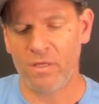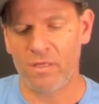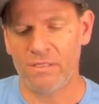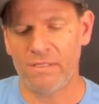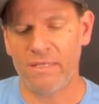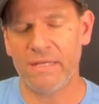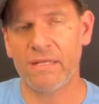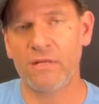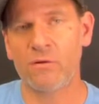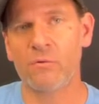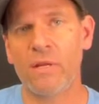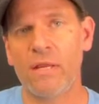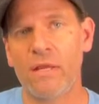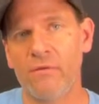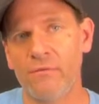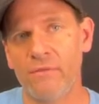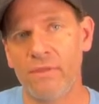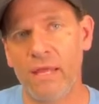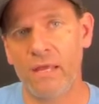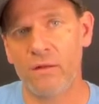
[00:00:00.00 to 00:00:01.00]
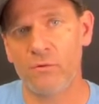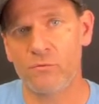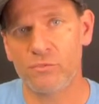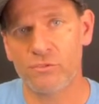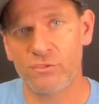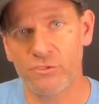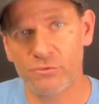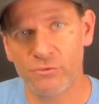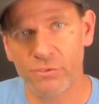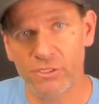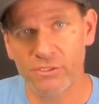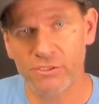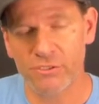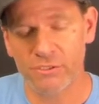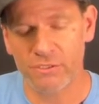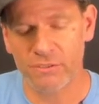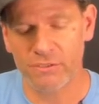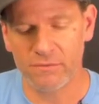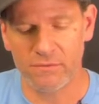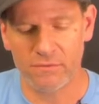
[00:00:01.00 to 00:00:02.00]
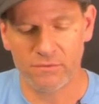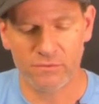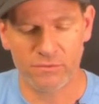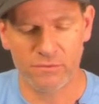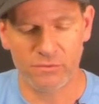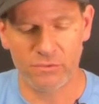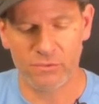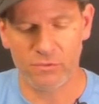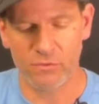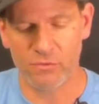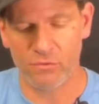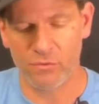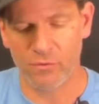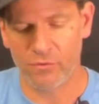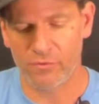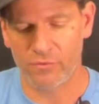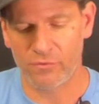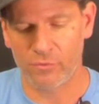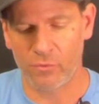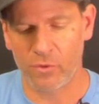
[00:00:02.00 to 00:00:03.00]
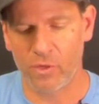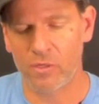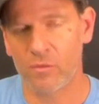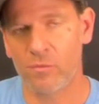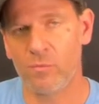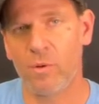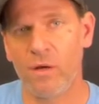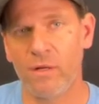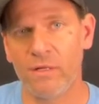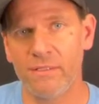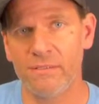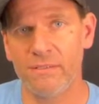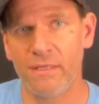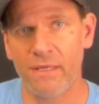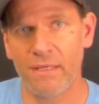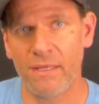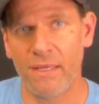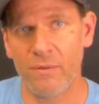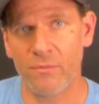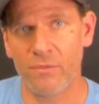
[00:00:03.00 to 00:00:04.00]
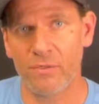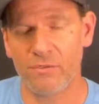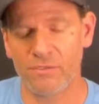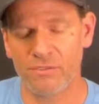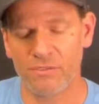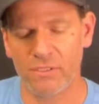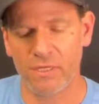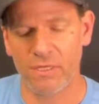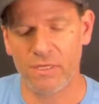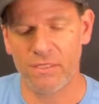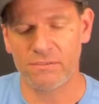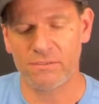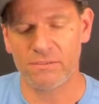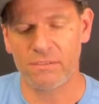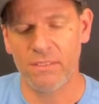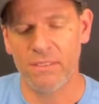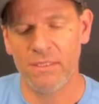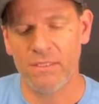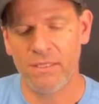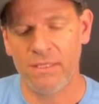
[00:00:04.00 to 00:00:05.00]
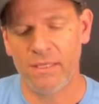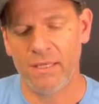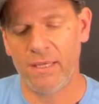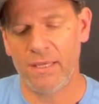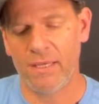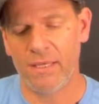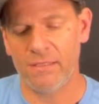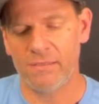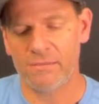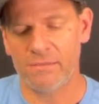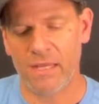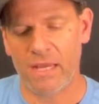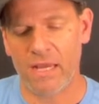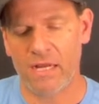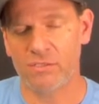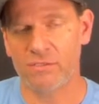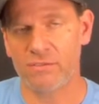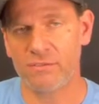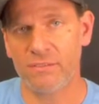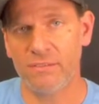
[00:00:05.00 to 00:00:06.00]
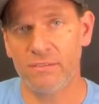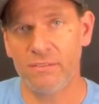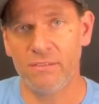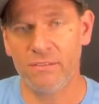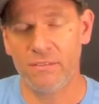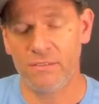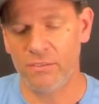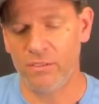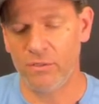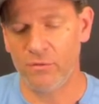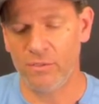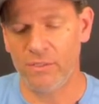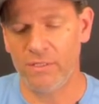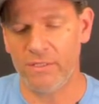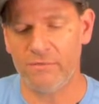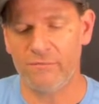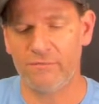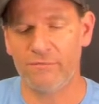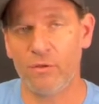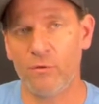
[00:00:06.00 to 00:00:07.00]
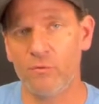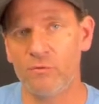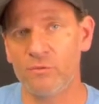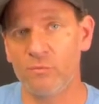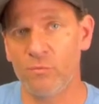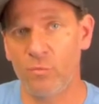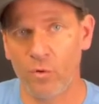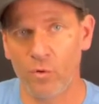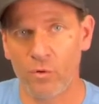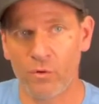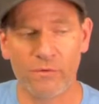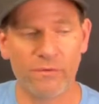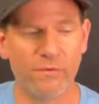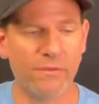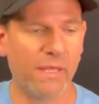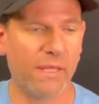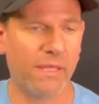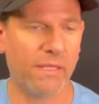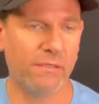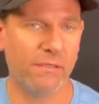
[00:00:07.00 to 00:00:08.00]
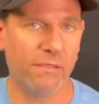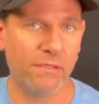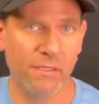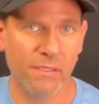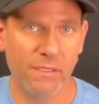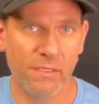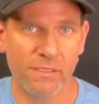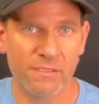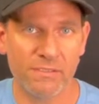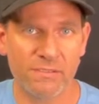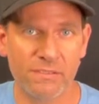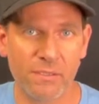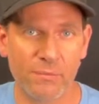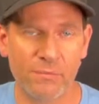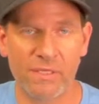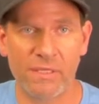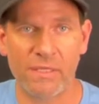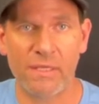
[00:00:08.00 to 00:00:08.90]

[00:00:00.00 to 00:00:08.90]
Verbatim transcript: getting around that restriction to throttle body diameter size. And actually, you know, it flows more than something